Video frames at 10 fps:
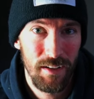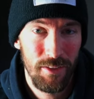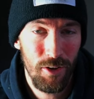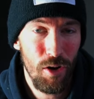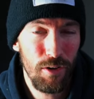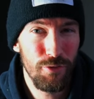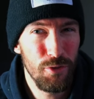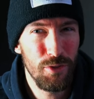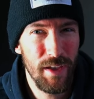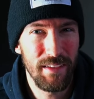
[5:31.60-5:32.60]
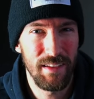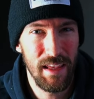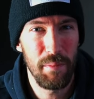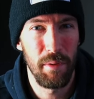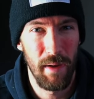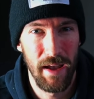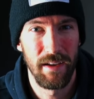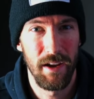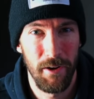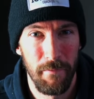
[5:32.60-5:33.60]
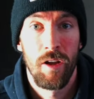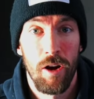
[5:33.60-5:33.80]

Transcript: there are a few things to keep in mind here.